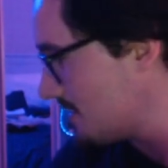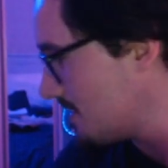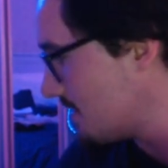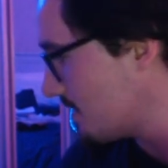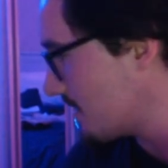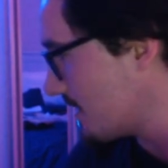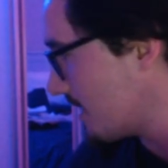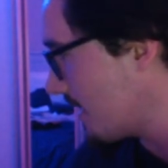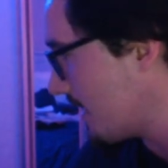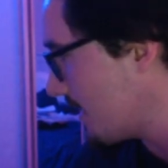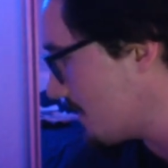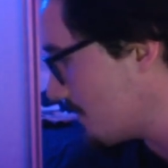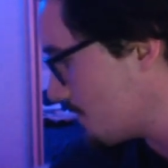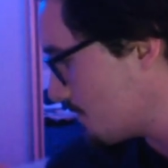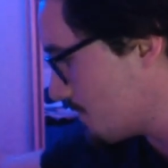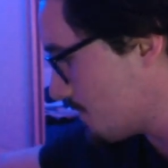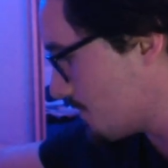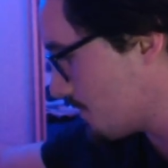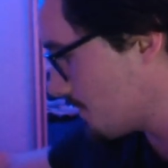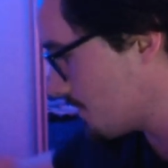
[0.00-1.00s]
Okay.
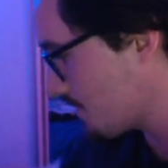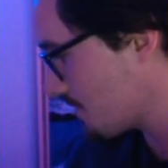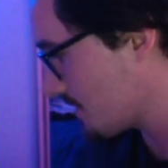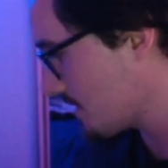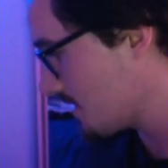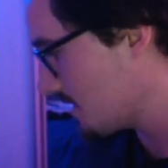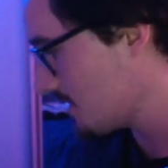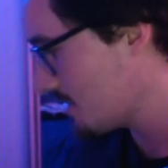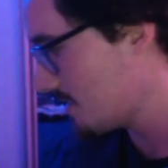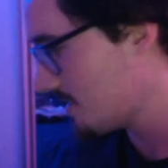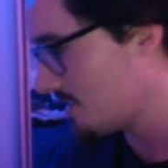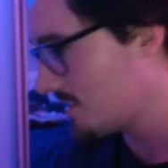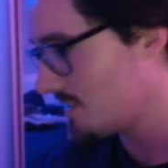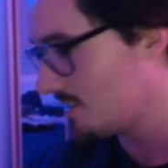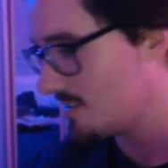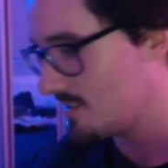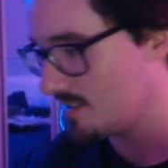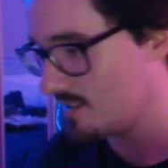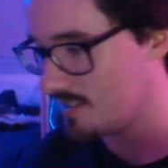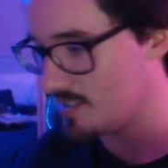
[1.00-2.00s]

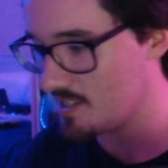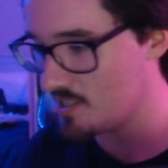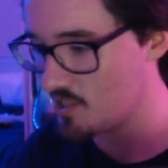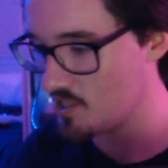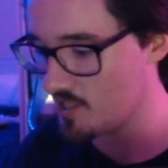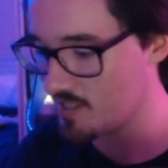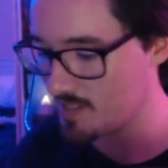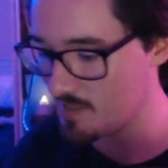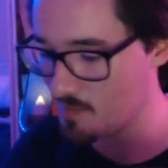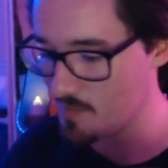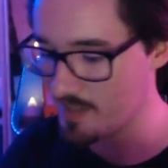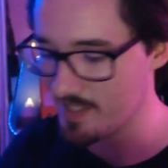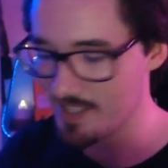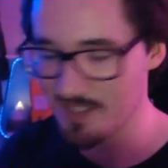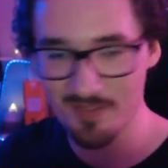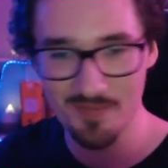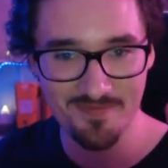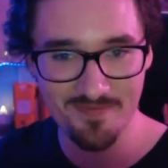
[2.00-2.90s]
Is this just a piece of...